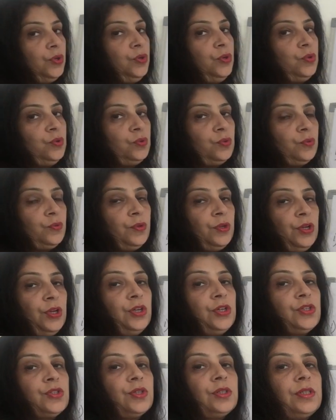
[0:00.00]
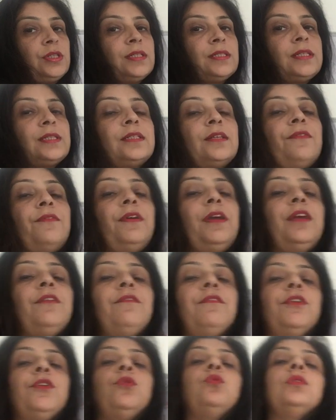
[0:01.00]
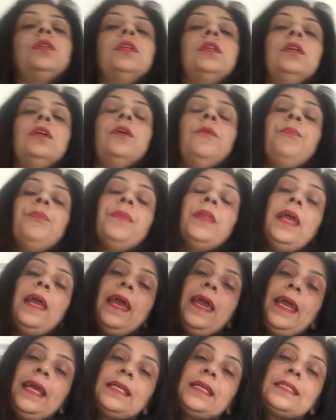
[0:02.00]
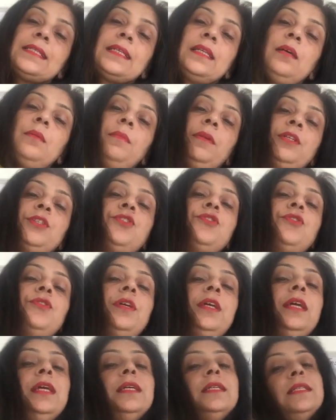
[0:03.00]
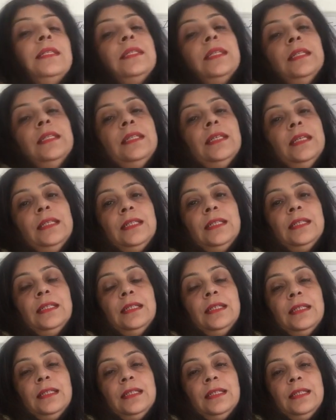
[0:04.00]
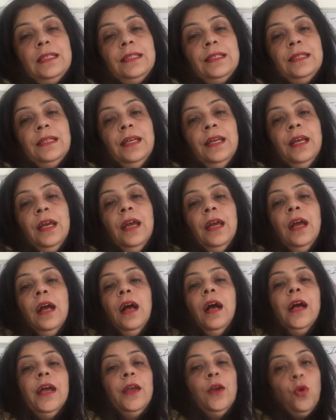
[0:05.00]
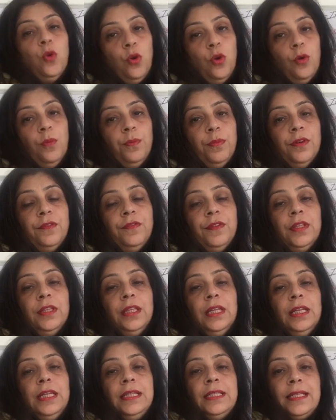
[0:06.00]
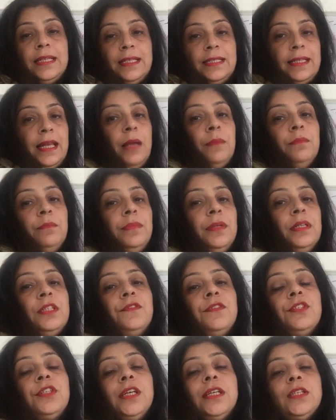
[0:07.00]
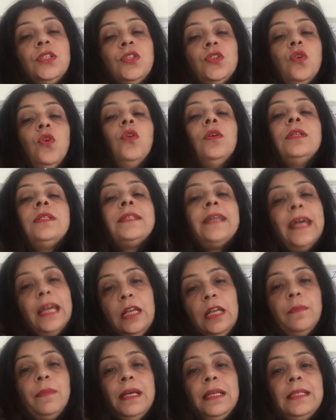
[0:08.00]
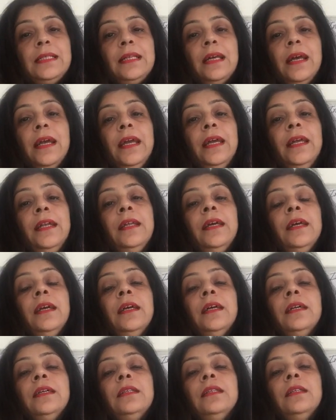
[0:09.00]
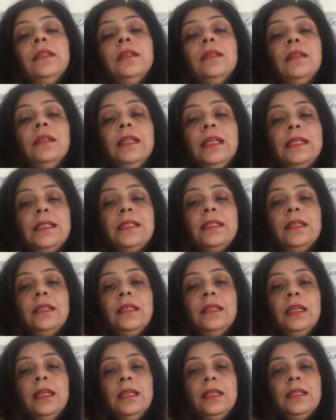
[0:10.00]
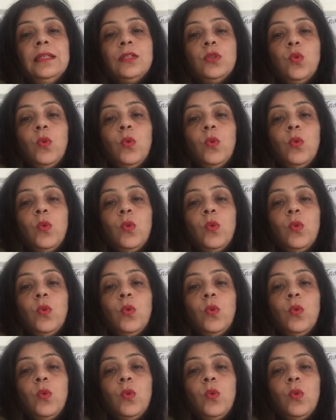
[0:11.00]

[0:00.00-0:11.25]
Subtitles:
go. So this is the way we do the exclamatory sentences. I hope with these examples which I solved side by side, the lesson is